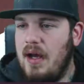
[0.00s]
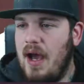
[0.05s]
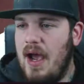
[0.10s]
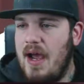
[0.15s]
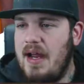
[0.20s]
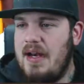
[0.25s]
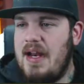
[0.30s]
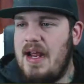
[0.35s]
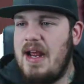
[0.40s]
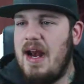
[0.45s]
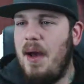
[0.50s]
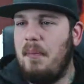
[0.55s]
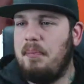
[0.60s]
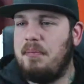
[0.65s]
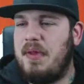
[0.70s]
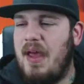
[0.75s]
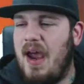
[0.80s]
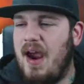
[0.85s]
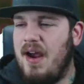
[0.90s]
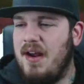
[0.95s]
I need up
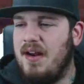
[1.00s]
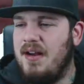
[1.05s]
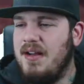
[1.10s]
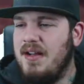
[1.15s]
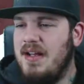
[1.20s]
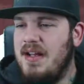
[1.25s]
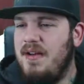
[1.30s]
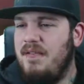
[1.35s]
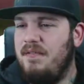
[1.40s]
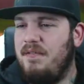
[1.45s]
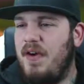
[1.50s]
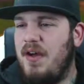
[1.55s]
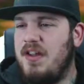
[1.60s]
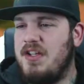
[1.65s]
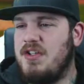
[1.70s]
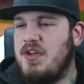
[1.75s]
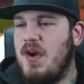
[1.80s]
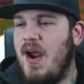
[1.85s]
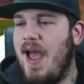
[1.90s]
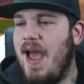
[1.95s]
there for the
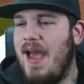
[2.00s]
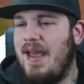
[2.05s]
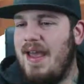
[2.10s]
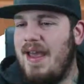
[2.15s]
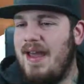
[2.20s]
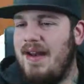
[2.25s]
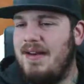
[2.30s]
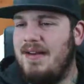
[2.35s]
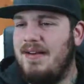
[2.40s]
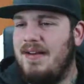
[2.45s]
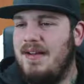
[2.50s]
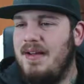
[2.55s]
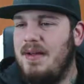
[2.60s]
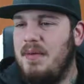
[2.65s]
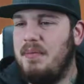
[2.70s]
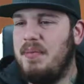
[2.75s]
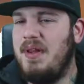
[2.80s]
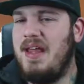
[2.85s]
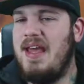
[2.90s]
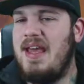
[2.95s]
dragon,
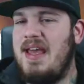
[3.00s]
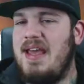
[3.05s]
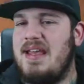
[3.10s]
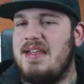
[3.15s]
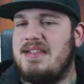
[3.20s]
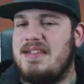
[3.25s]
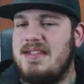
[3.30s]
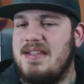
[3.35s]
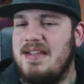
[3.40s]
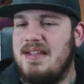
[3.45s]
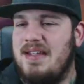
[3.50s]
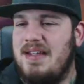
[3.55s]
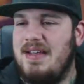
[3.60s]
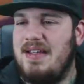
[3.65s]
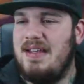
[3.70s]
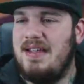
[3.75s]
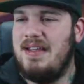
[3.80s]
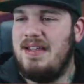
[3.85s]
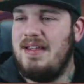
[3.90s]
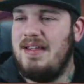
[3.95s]
please.
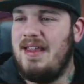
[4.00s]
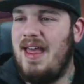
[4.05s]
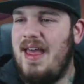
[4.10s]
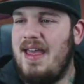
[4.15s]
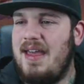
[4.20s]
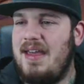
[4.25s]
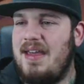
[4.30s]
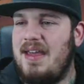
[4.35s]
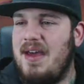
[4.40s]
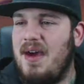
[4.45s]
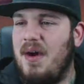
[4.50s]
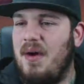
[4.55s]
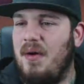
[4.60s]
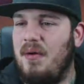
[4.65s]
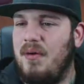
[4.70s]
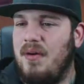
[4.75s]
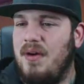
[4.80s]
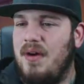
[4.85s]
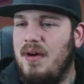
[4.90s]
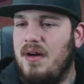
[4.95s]
Thank you.